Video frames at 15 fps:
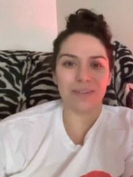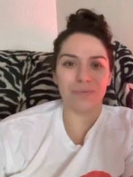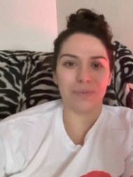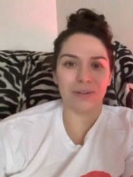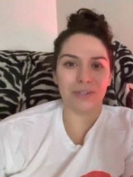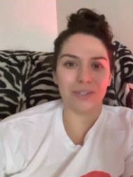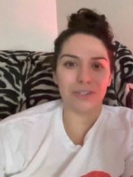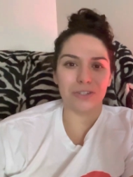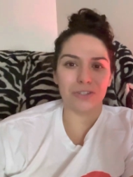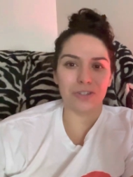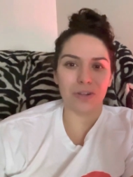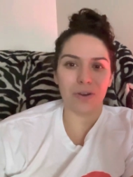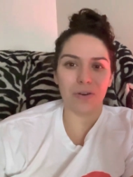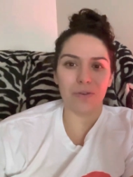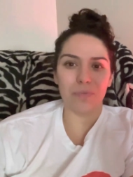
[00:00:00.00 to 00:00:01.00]
We're just
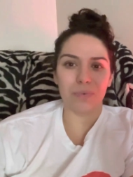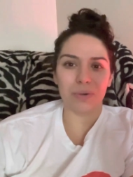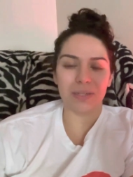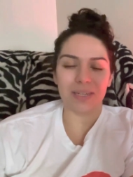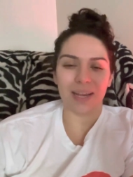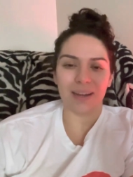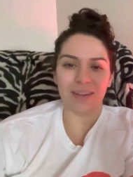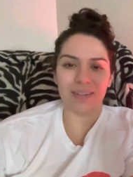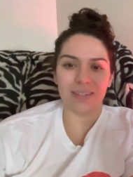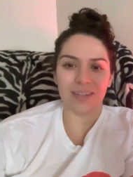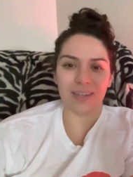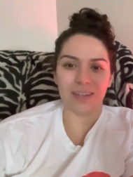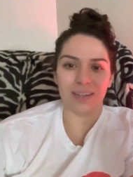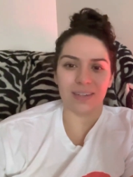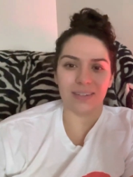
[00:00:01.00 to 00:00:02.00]
so
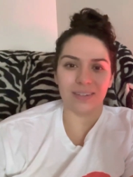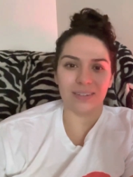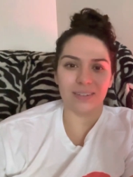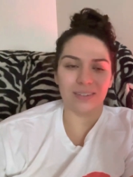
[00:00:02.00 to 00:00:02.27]
protected.